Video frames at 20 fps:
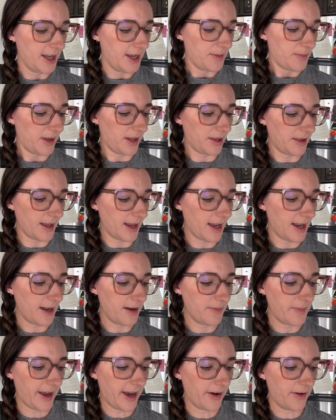But thinking
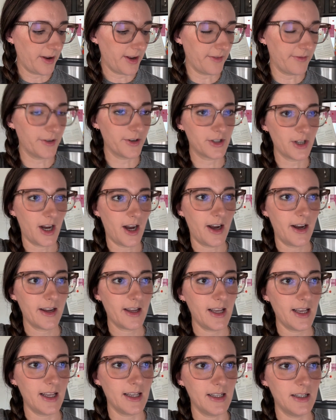about if your dog
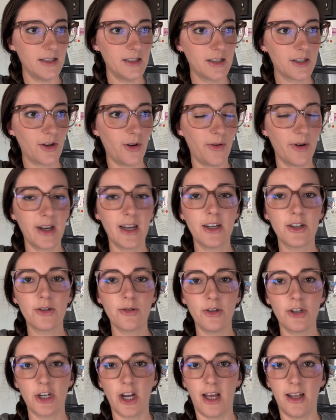is going into
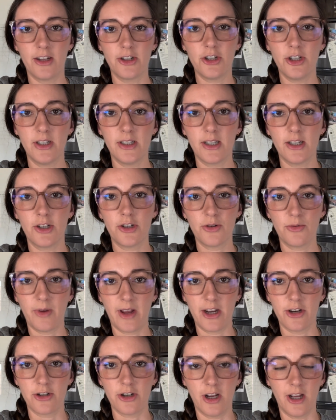a challenging
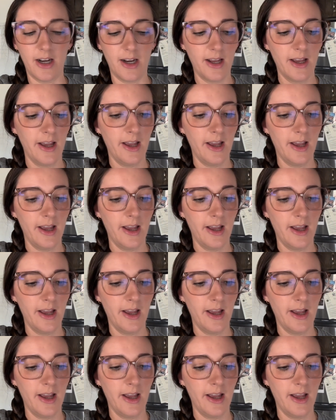situation,